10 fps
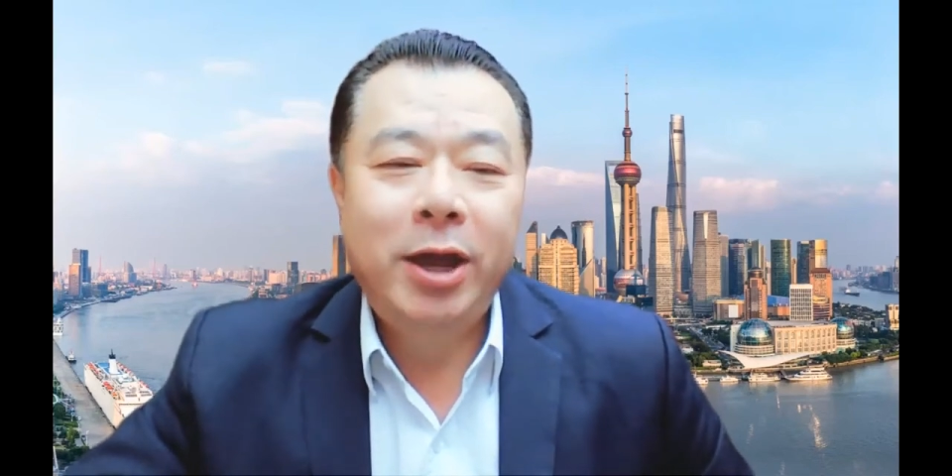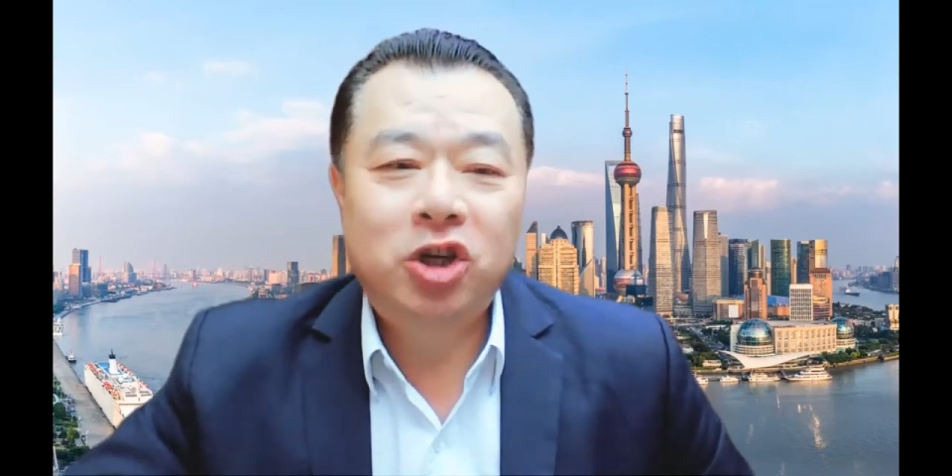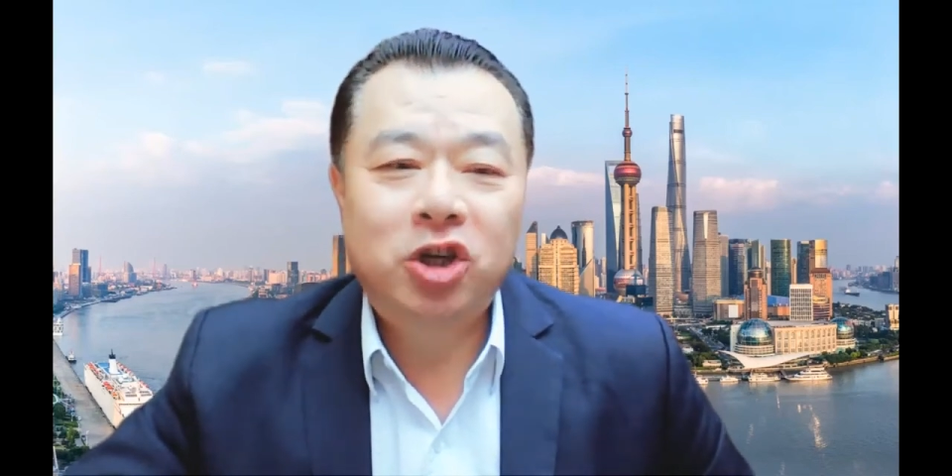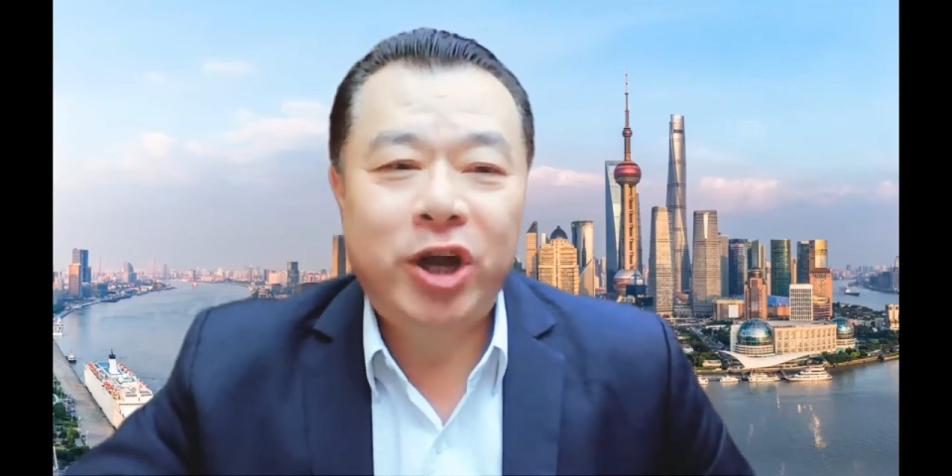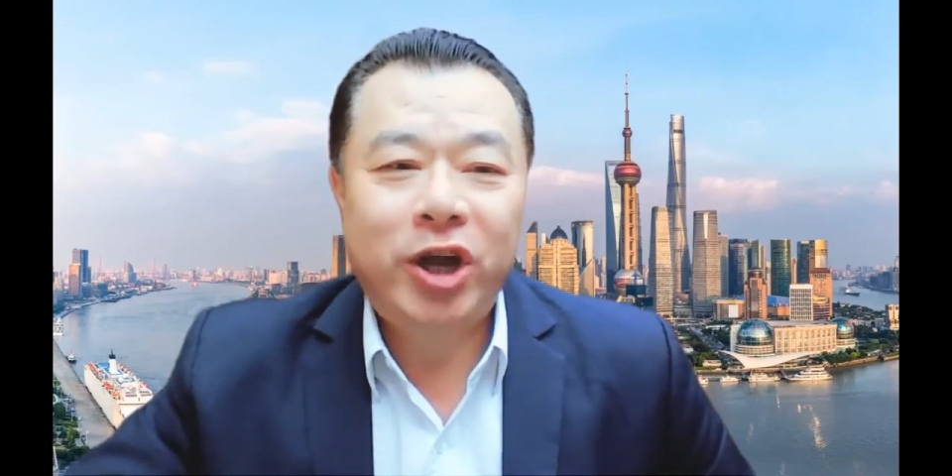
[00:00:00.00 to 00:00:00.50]

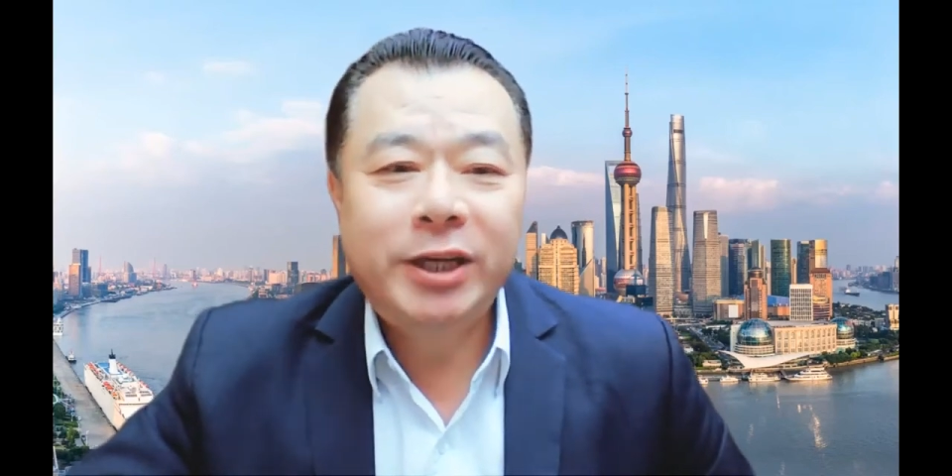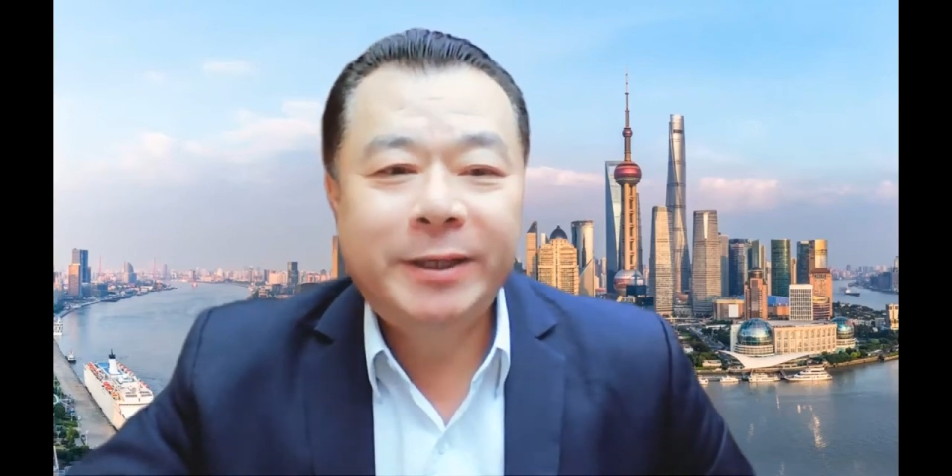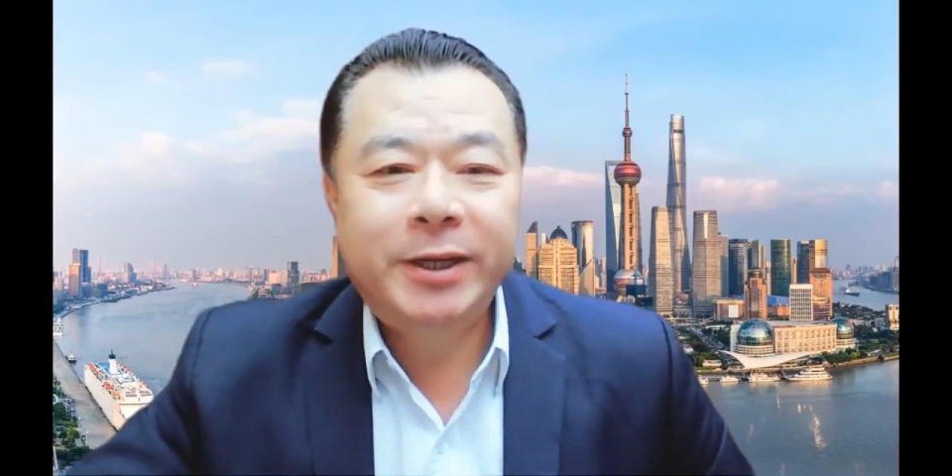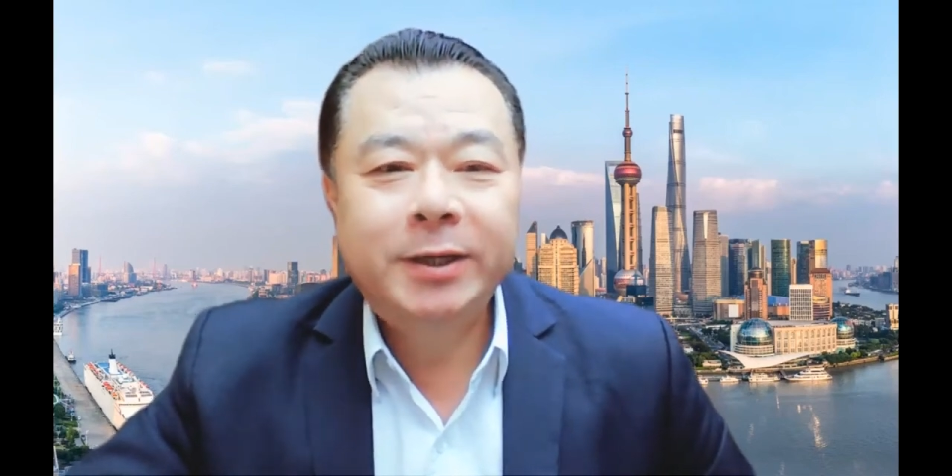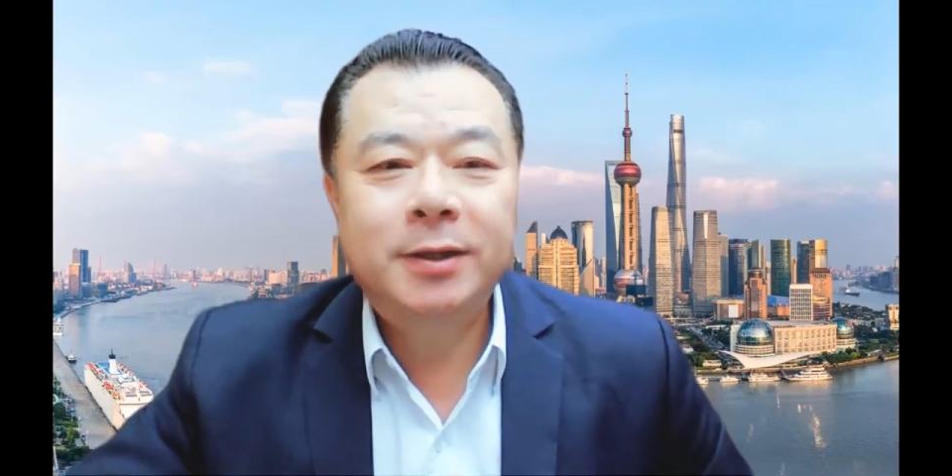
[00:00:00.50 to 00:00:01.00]
Chinese
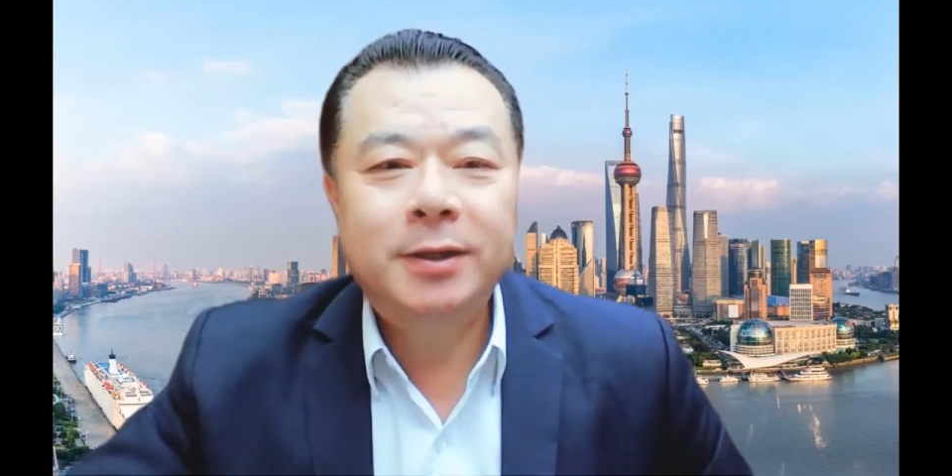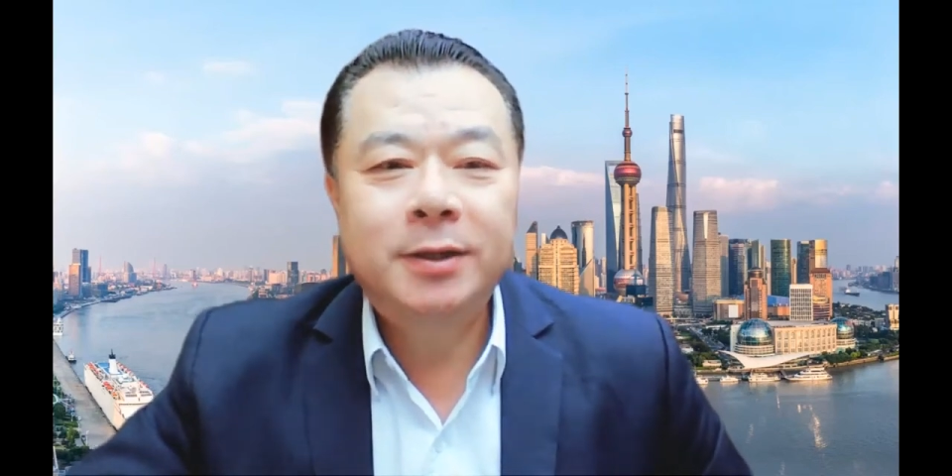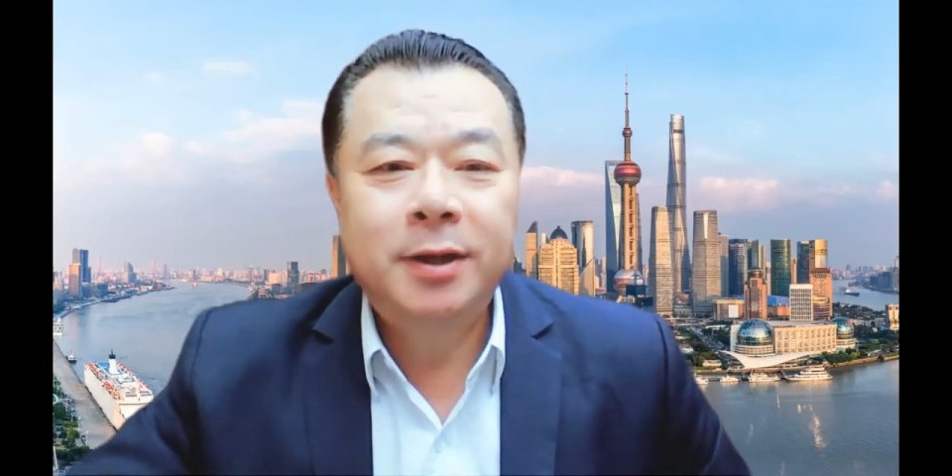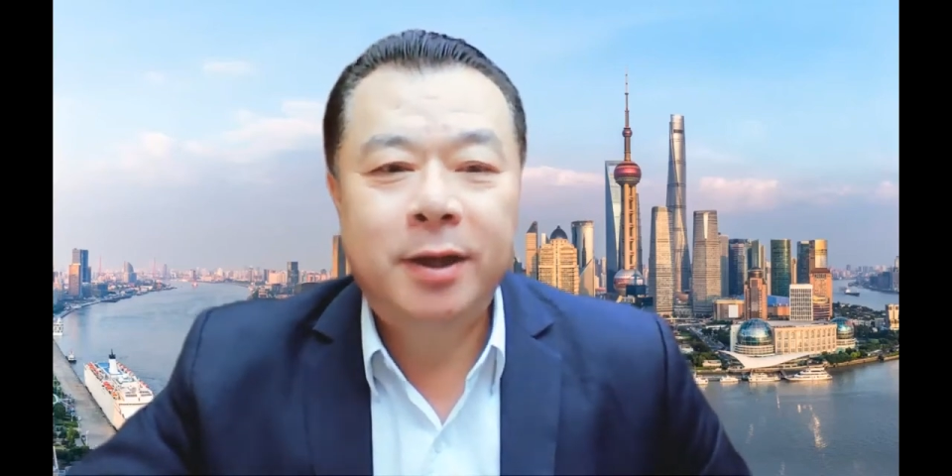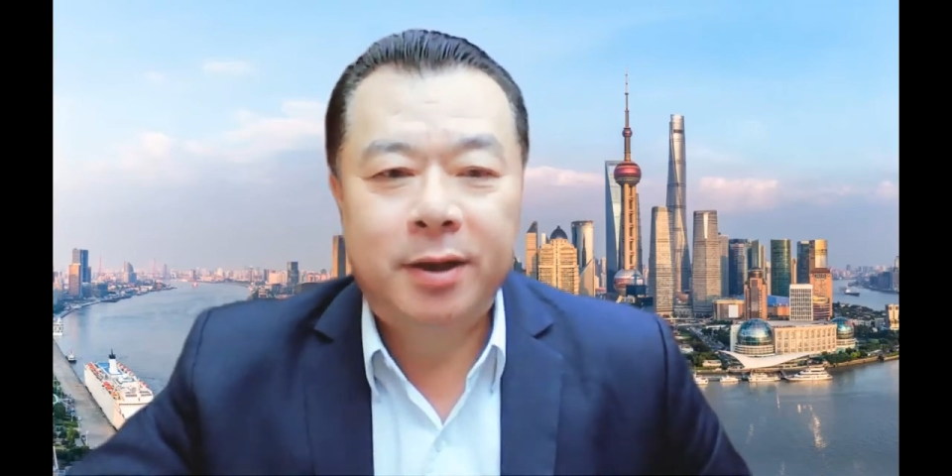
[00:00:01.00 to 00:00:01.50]
citizens
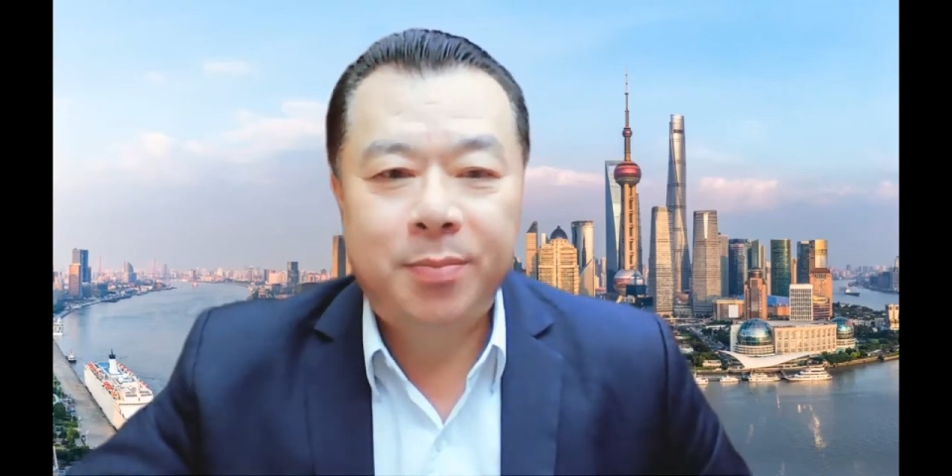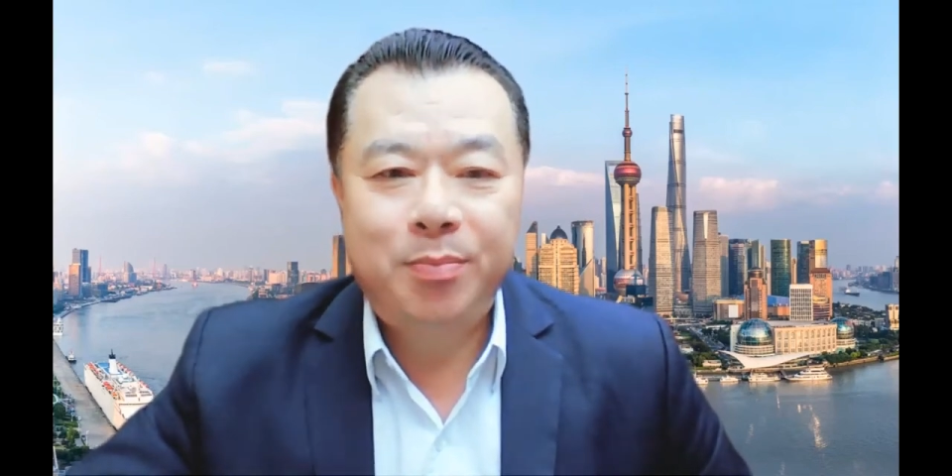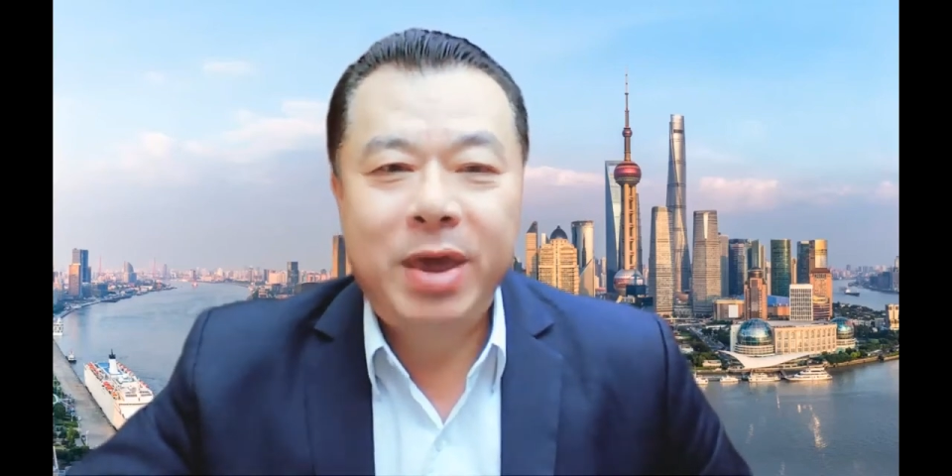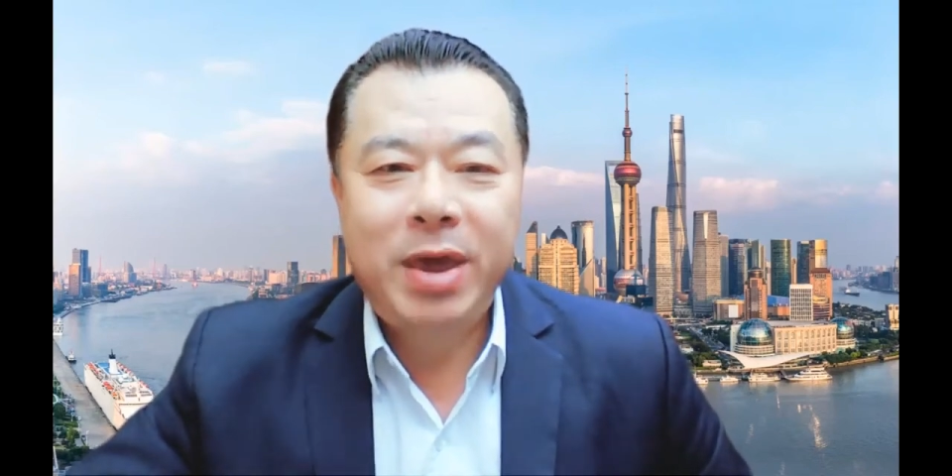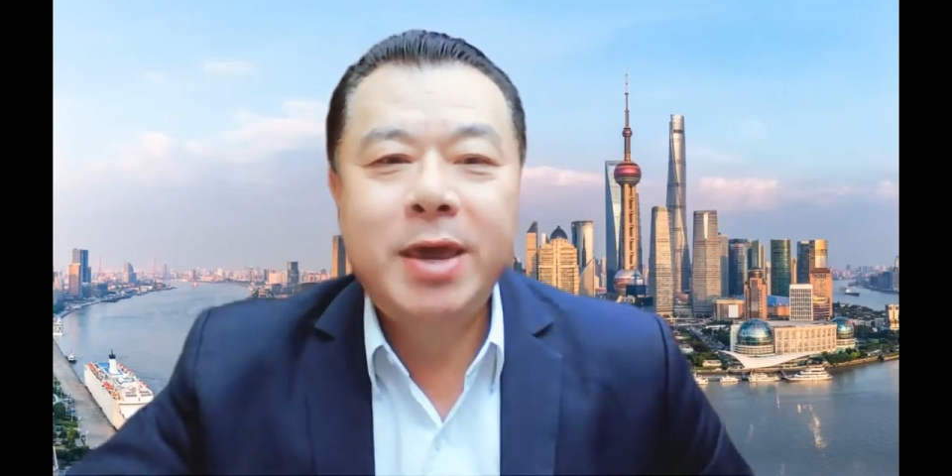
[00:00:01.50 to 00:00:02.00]

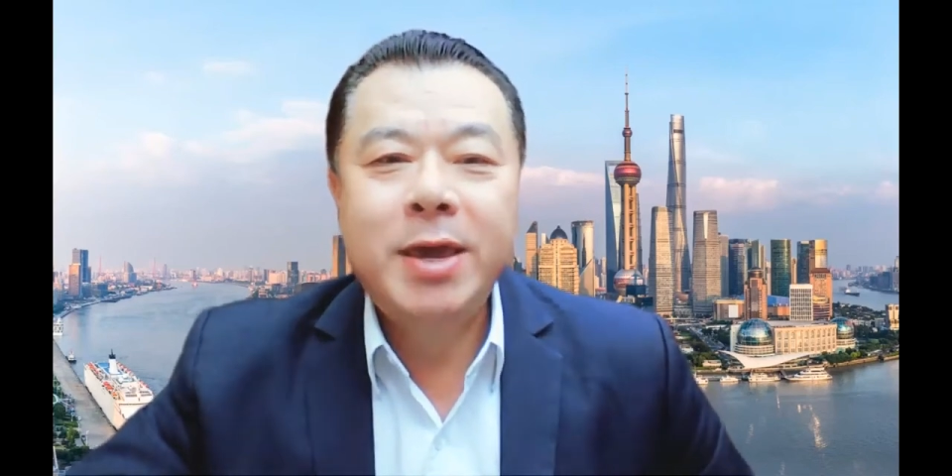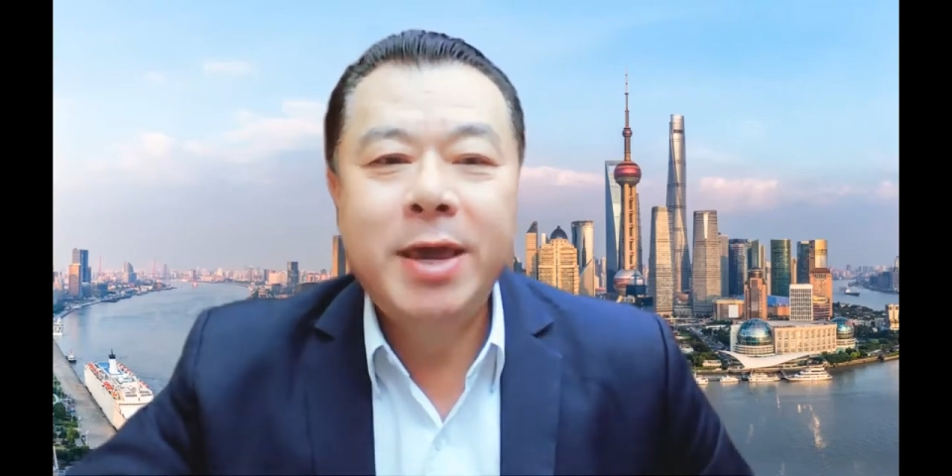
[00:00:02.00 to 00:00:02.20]
obey